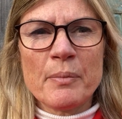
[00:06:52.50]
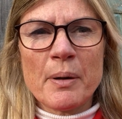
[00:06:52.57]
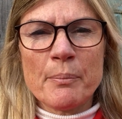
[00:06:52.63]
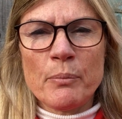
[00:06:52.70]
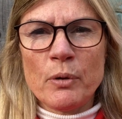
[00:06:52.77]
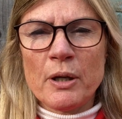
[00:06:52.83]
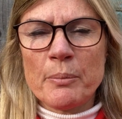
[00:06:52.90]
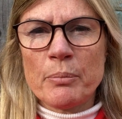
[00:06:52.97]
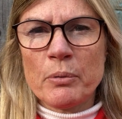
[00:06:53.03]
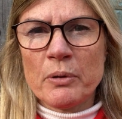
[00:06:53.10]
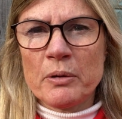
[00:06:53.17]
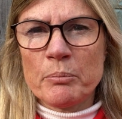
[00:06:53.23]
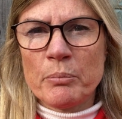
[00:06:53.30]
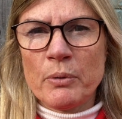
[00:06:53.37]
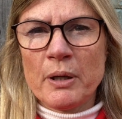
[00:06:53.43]
bullet
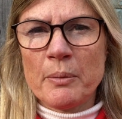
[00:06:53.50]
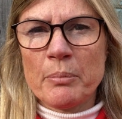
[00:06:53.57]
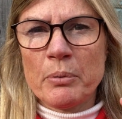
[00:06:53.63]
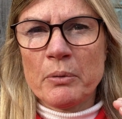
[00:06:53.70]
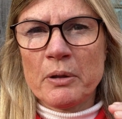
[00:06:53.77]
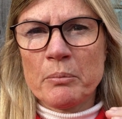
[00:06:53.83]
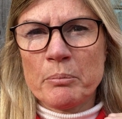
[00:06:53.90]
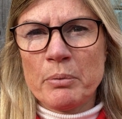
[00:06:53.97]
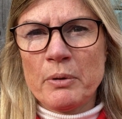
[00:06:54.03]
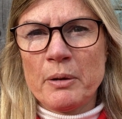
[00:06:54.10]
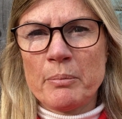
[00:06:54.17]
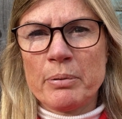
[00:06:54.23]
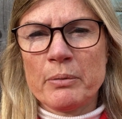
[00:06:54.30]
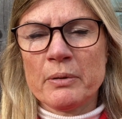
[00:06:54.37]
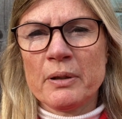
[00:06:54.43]
point, bullet point, bullet
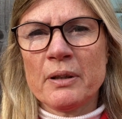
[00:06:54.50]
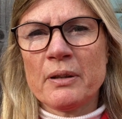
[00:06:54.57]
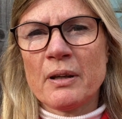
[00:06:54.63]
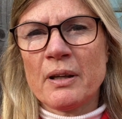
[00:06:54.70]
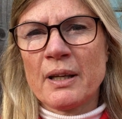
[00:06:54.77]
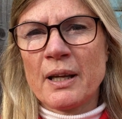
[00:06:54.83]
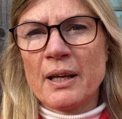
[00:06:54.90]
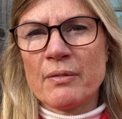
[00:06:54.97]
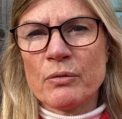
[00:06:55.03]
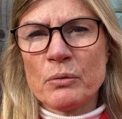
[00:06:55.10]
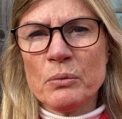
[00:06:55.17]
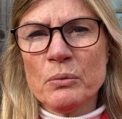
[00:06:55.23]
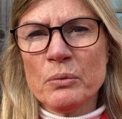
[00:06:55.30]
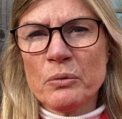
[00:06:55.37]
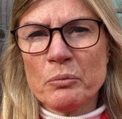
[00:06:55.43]
point, I gave
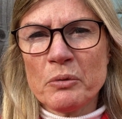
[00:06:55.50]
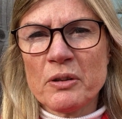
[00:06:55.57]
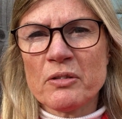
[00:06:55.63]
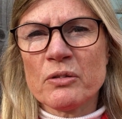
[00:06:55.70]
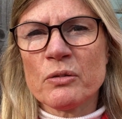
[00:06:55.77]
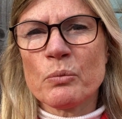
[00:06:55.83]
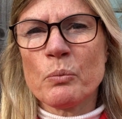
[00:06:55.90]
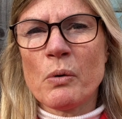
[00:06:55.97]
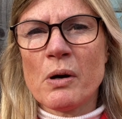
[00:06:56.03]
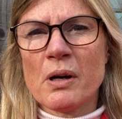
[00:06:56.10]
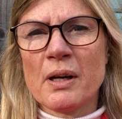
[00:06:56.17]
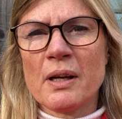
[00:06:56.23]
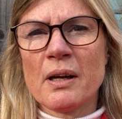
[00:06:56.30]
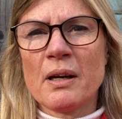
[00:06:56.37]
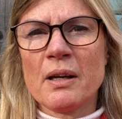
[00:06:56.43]
all the reasons
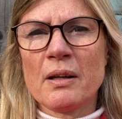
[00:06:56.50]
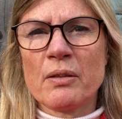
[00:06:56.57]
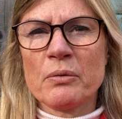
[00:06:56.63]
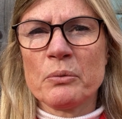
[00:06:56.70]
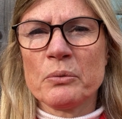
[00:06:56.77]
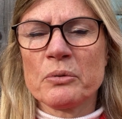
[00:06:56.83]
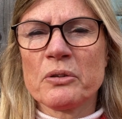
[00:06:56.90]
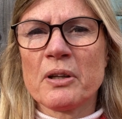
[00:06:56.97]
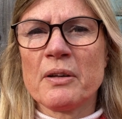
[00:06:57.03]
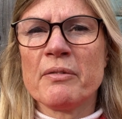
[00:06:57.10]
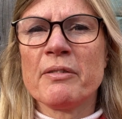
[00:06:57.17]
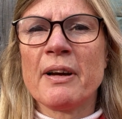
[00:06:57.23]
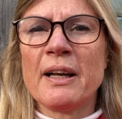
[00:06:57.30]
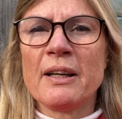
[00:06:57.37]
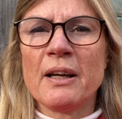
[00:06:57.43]
why I thought
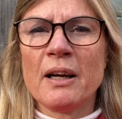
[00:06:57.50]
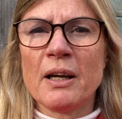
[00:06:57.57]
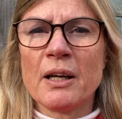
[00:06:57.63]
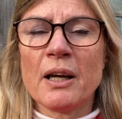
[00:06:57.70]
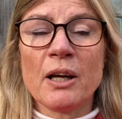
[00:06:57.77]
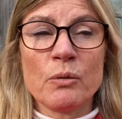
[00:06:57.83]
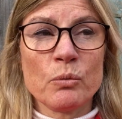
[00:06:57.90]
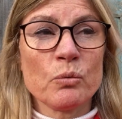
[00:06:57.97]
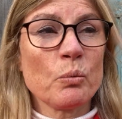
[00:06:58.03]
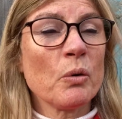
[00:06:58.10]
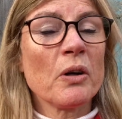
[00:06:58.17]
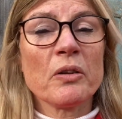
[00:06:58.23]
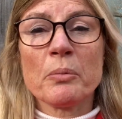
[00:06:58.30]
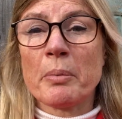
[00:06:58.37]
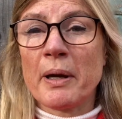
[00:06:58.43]
I was
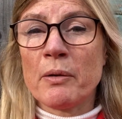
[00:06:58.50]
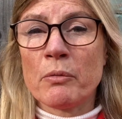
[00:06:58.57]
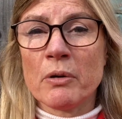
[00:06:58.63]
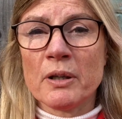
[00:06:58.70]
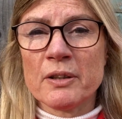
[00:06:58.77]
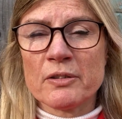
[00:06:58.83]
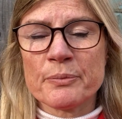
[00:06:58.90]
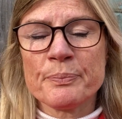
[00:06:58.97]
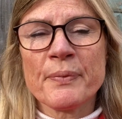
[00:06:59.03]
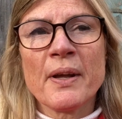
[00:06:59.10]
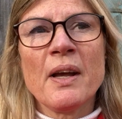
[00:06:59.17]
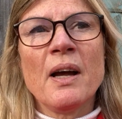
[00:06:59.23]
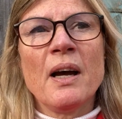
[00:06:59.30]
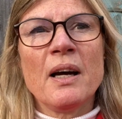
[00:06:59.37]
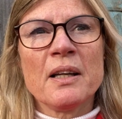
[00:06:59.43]
worth a pay rise.
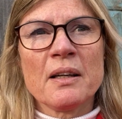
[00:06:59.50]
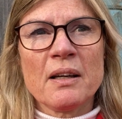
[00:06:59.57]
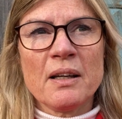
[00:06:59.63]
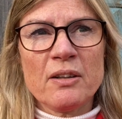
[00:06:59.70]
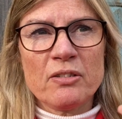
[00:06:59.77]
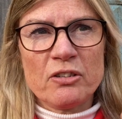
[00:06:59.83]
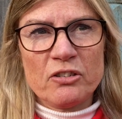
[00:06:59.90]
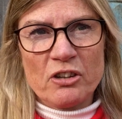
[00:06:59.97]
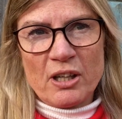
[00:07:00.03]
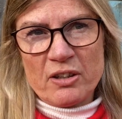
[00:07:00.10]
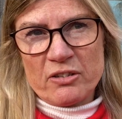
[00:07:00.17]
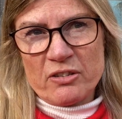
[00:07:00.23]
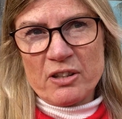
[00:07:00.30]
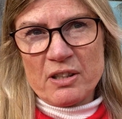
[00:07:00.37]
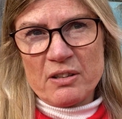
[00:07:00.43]
And I
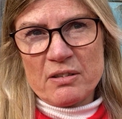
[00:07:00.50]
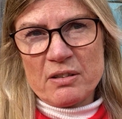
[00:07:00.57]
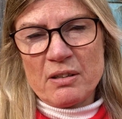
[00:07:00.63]
suggested